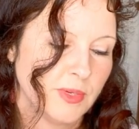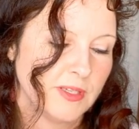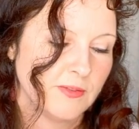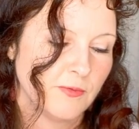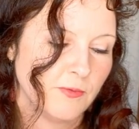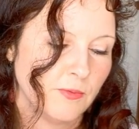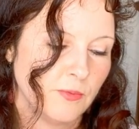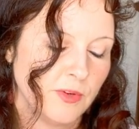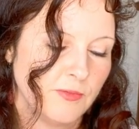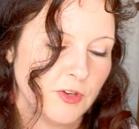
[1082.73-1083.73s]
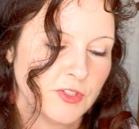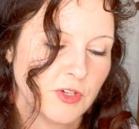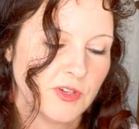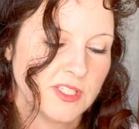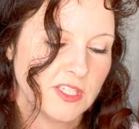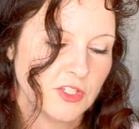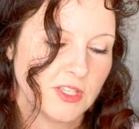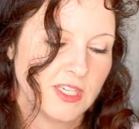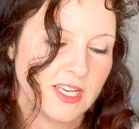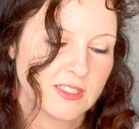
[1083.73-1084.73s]
but reversed her
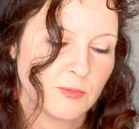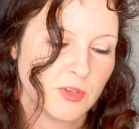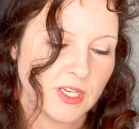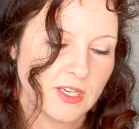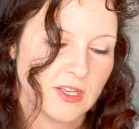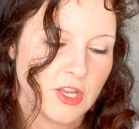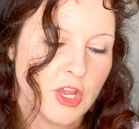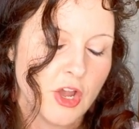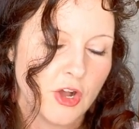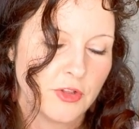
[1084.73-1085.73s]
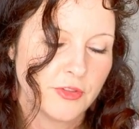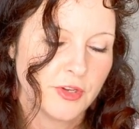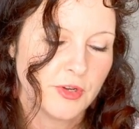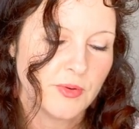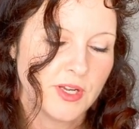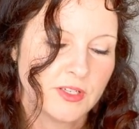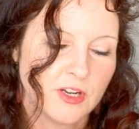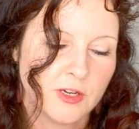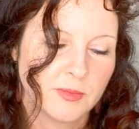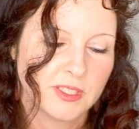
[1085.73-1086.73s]
decision the next morning. Although
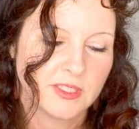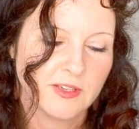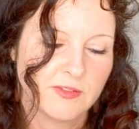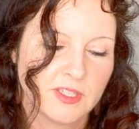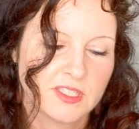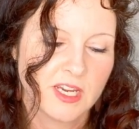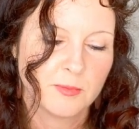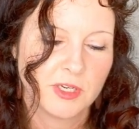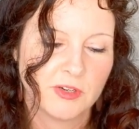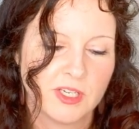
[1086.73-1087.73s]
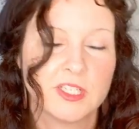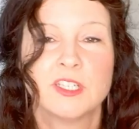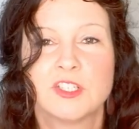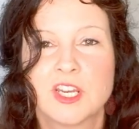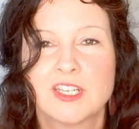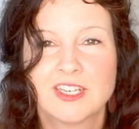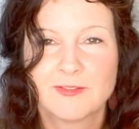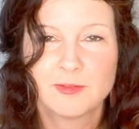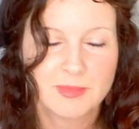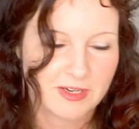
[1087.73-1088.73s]
uncommon given the time period, Jane
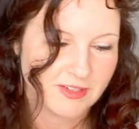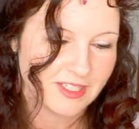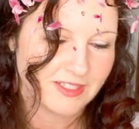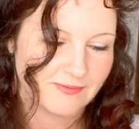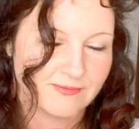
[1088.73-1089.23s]
never married.